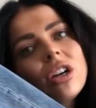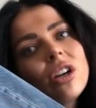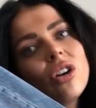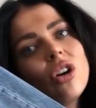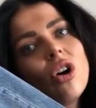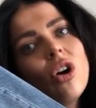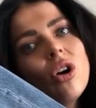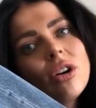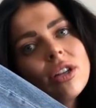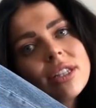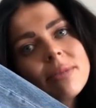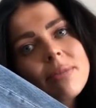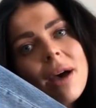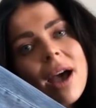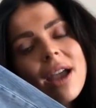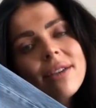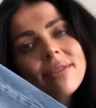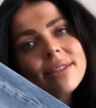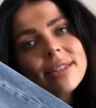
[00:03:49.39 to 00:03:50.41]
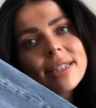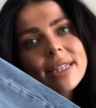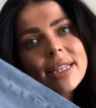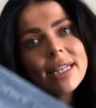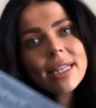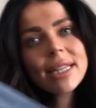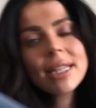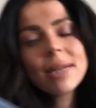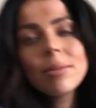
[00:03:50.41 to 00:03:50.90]
cut, but I've
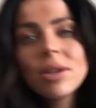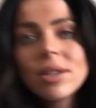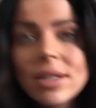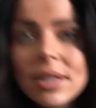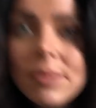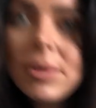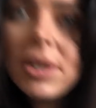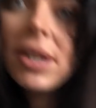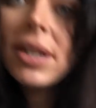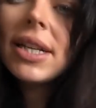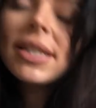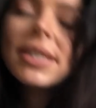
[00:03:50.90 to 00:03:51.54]
seen them on somebody on